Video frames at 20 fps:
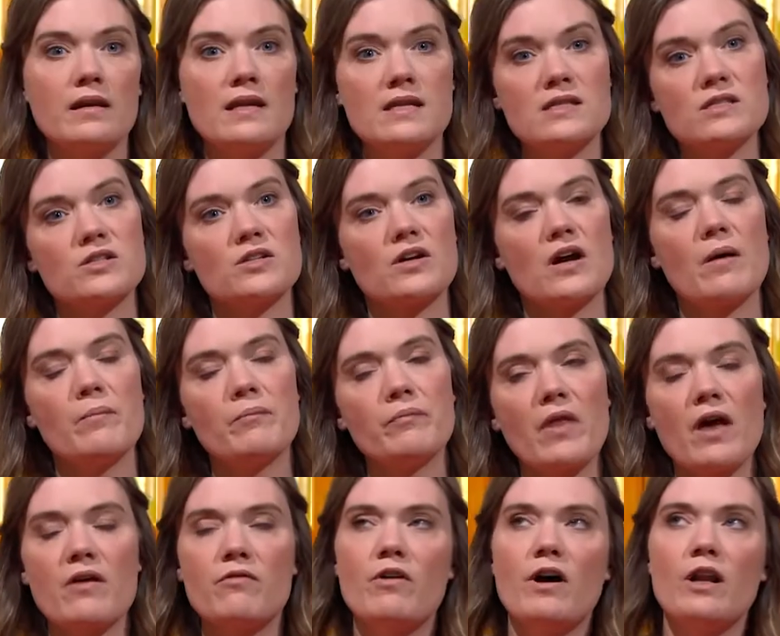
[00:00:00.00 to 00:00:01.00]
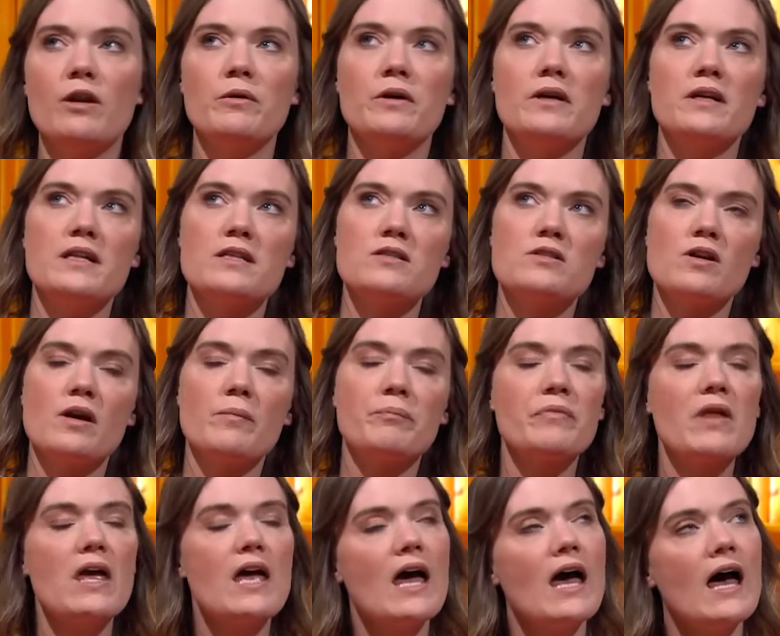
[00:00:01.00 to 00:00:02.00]
Instagram. I follow her on Instagram,
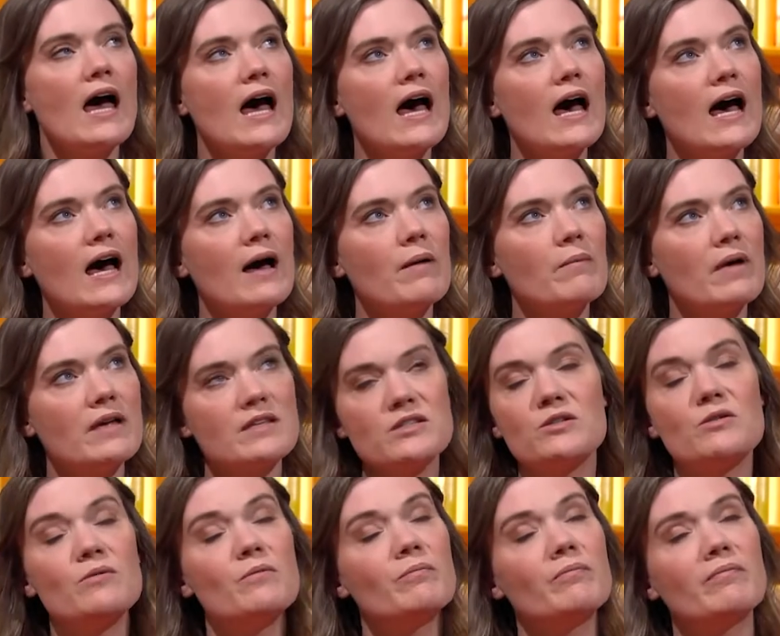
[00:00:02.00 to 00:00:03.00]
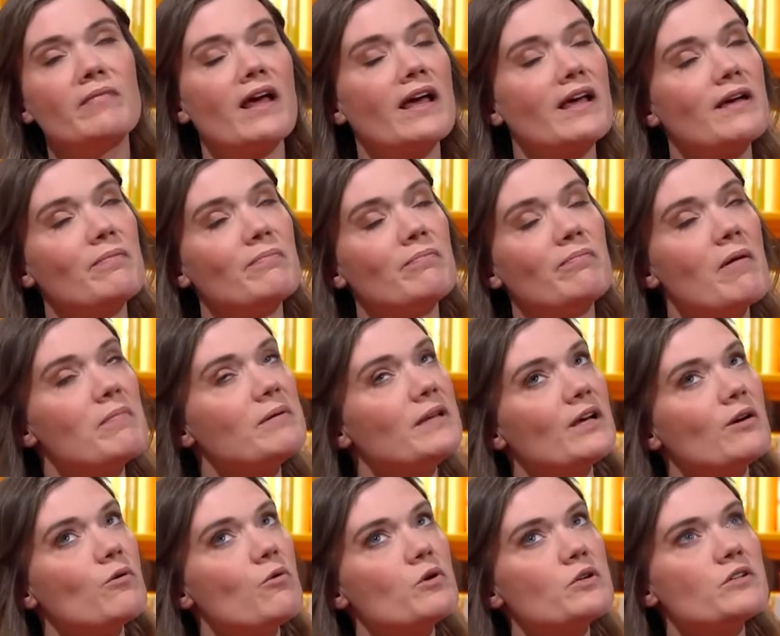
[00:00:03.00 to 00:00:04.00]
as do
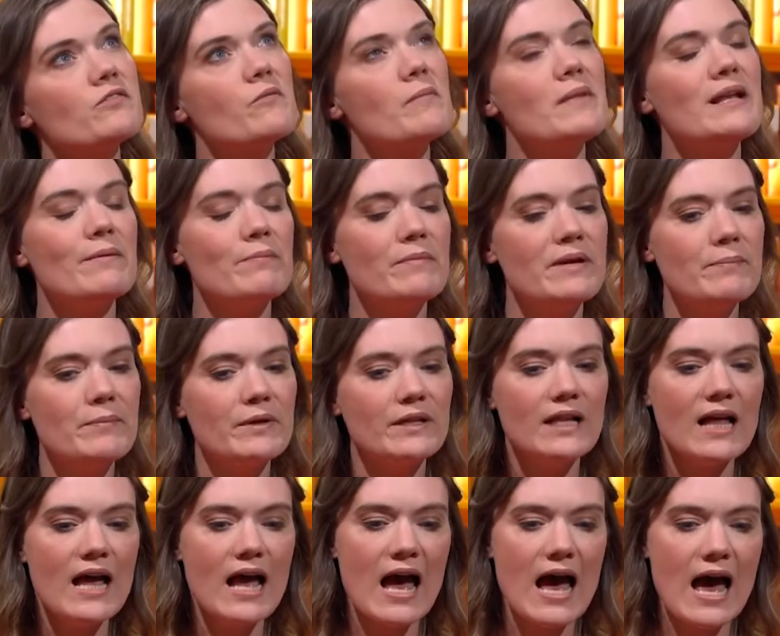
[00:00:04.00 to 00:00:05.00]
probably 250,000 people.